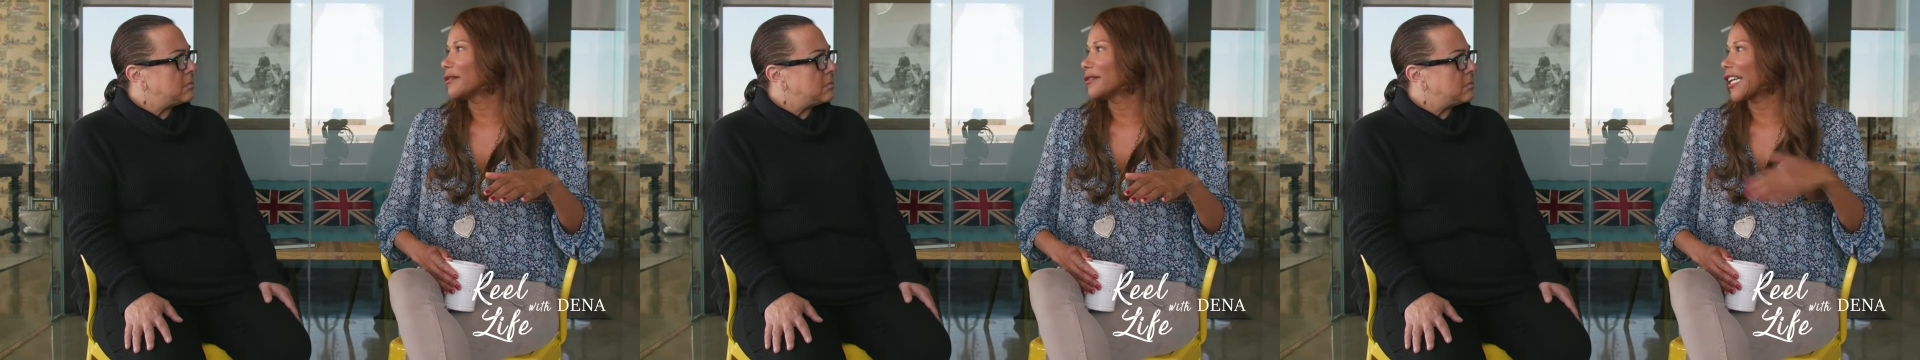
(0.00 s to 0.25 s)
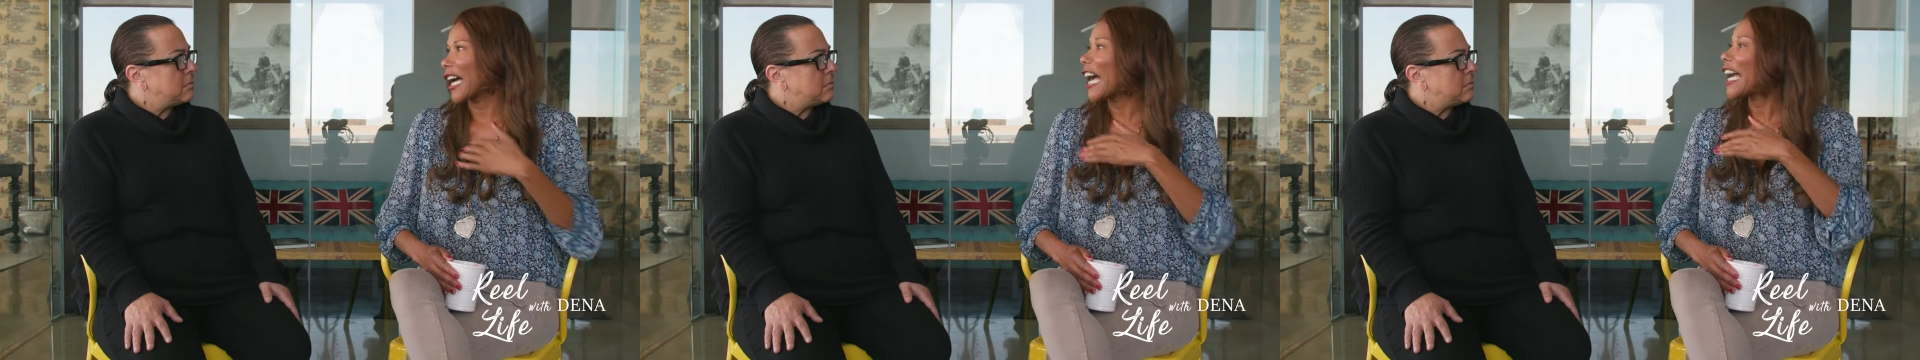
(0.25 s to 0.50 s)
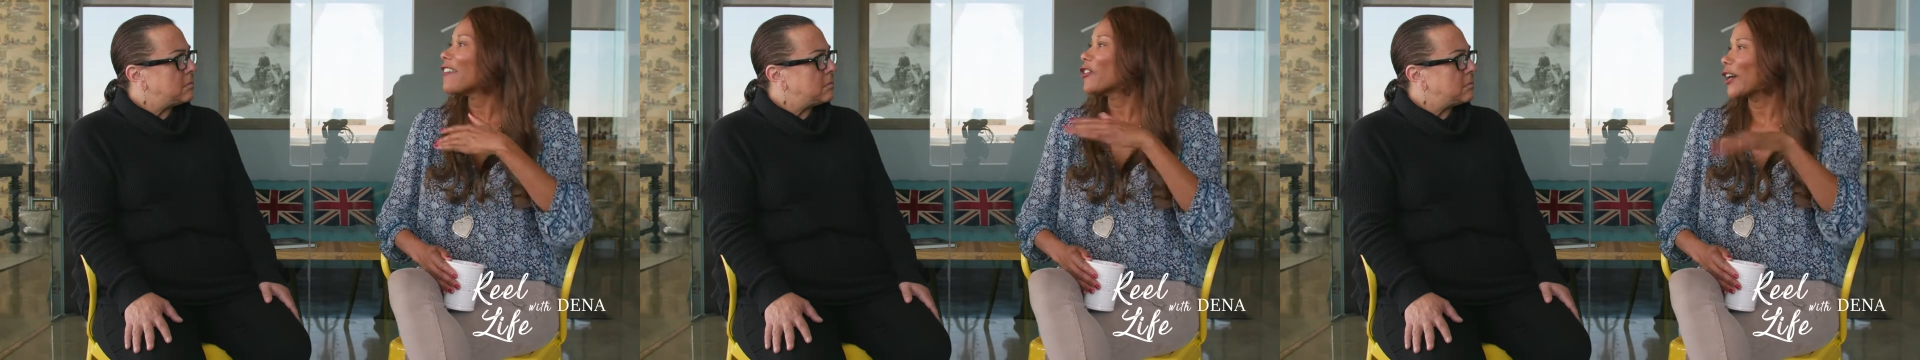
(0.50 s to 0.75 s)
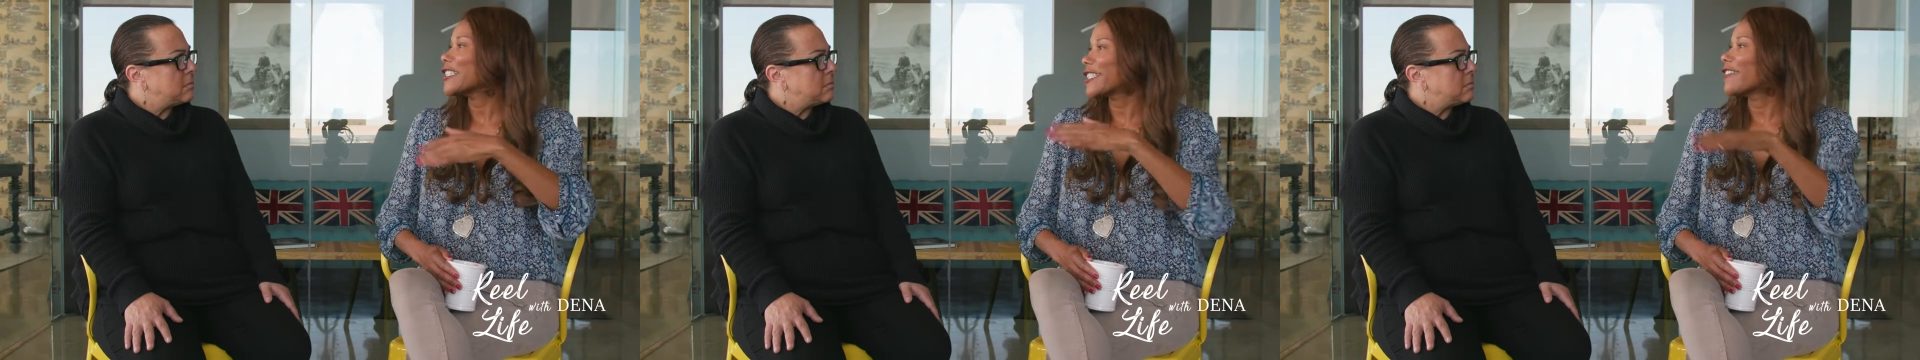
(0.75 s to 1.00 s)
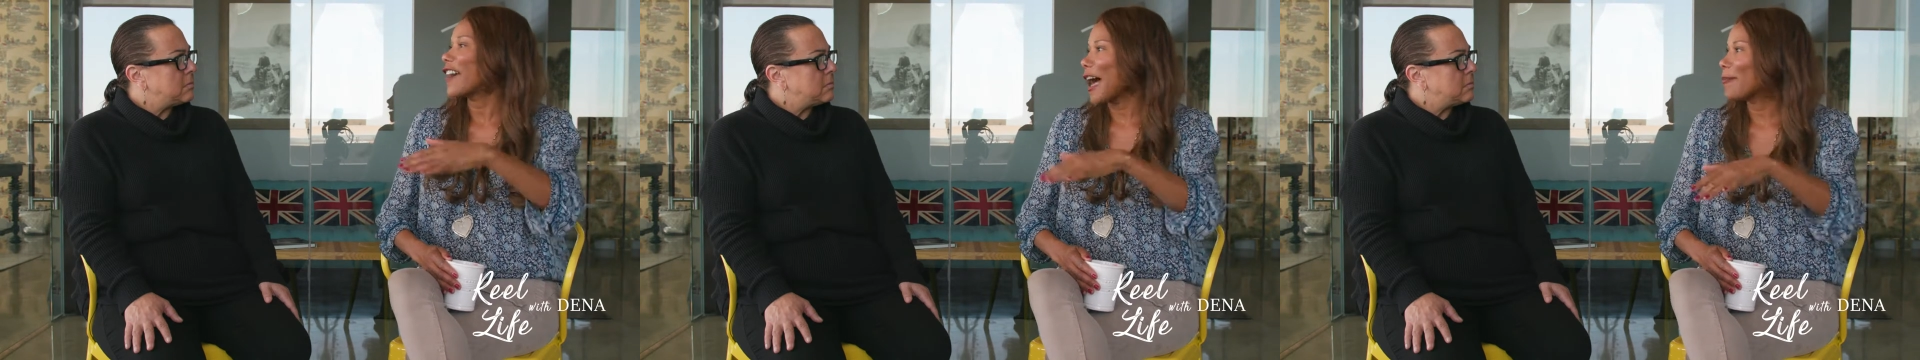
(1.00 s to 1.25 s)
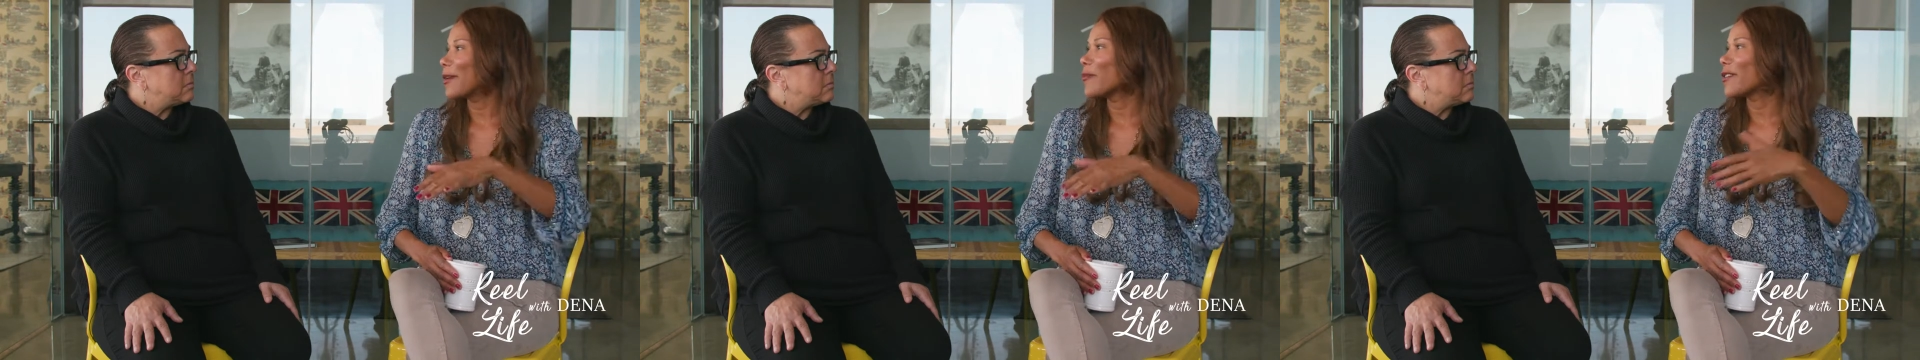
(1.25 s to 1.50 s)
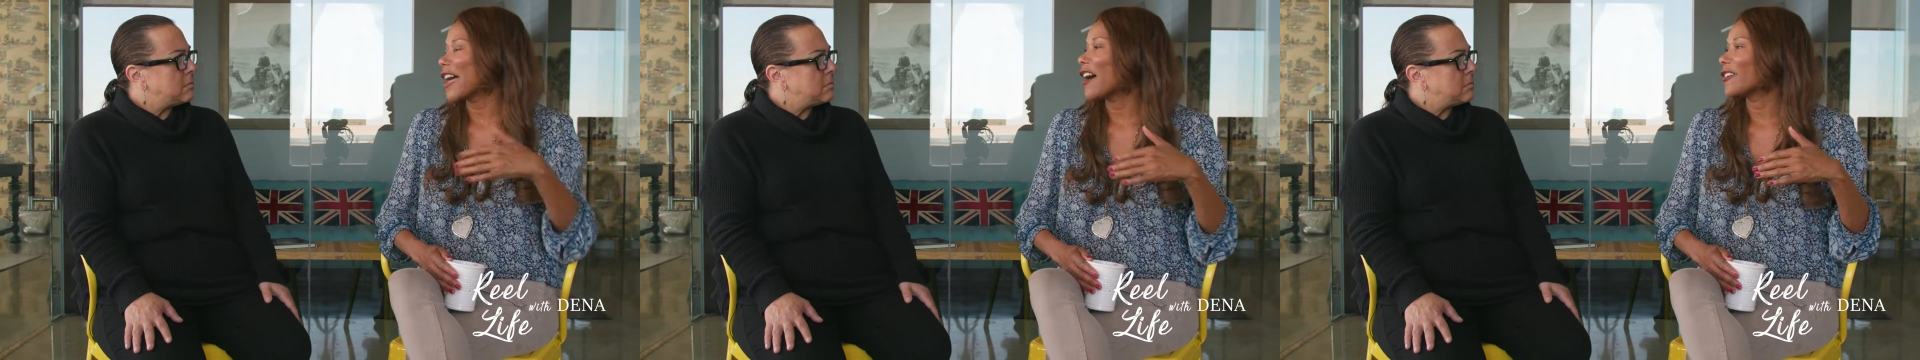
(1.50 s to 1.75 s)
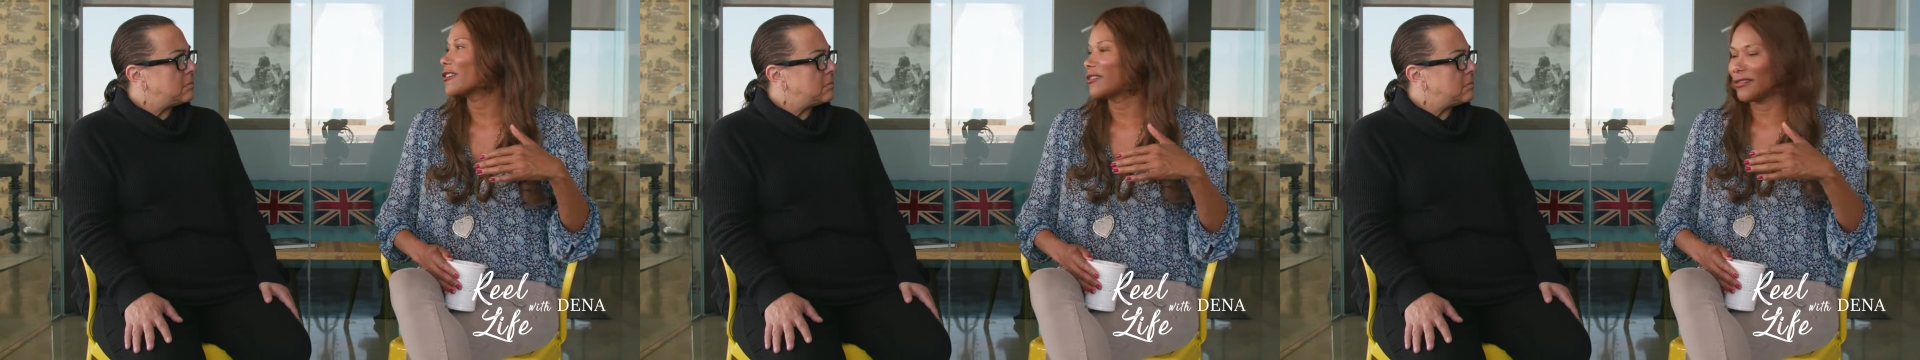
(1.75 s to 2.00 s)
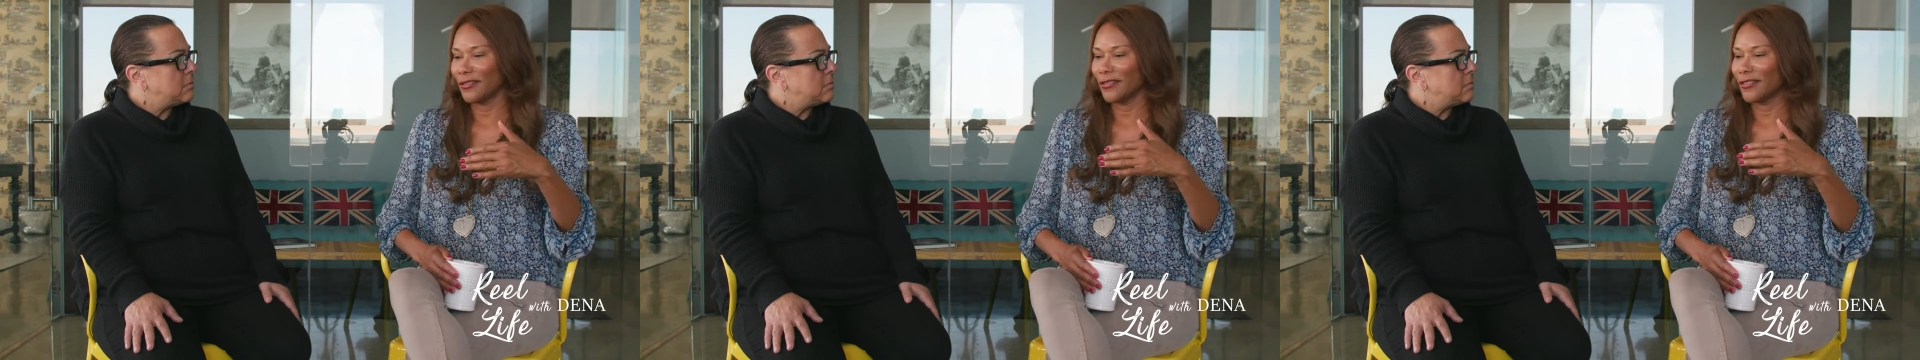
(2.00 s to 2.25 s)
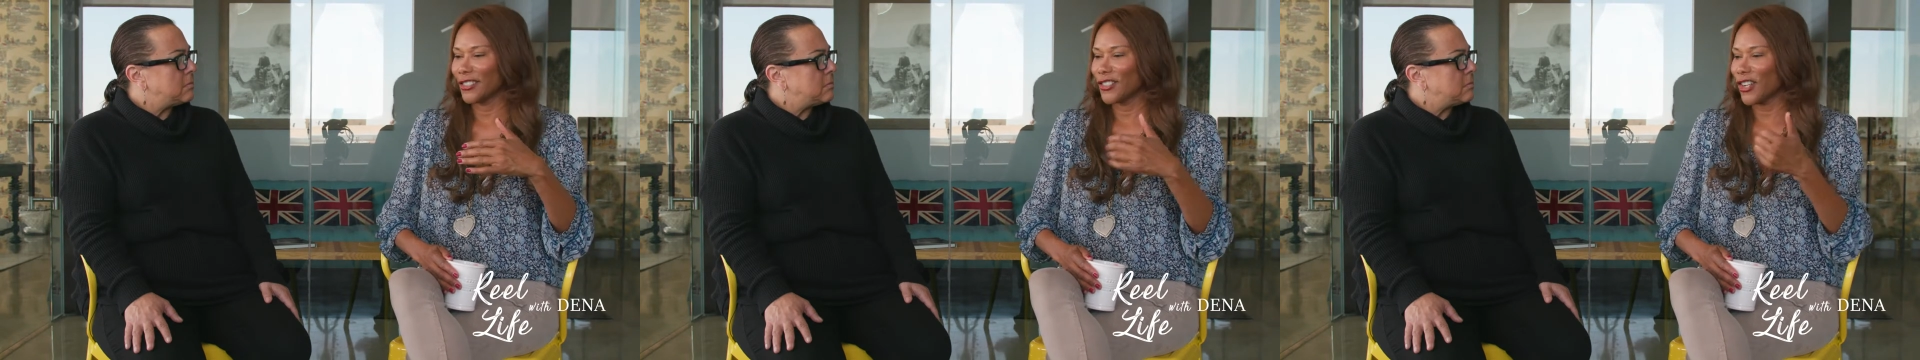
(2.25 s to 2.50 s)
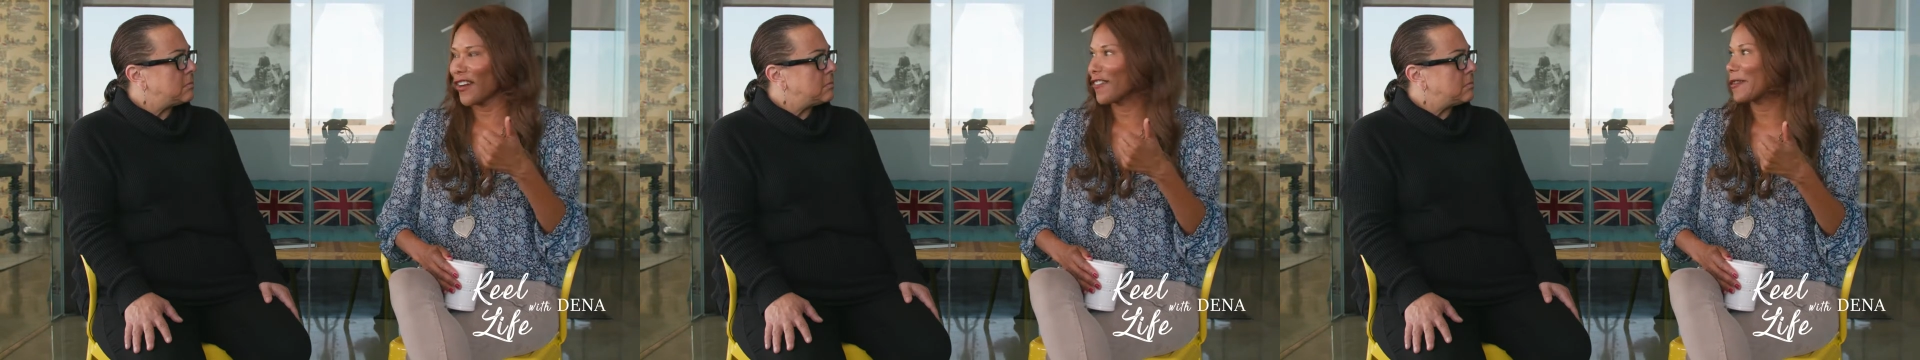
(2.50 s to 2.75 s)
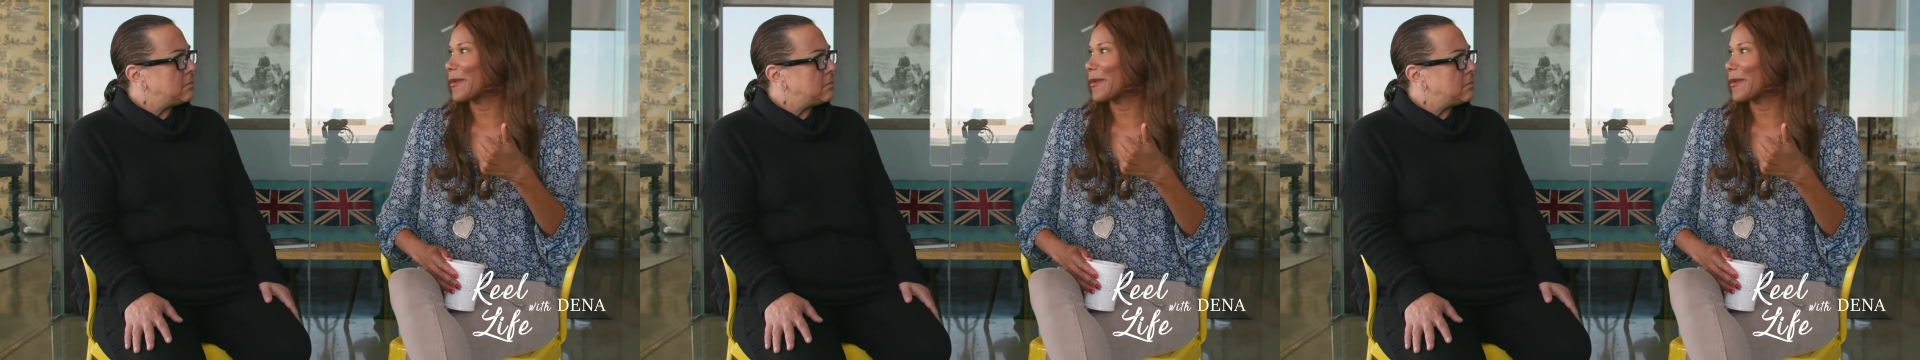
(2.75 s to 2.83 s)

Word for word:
Speaker 1: Like I have great stuff happen without starving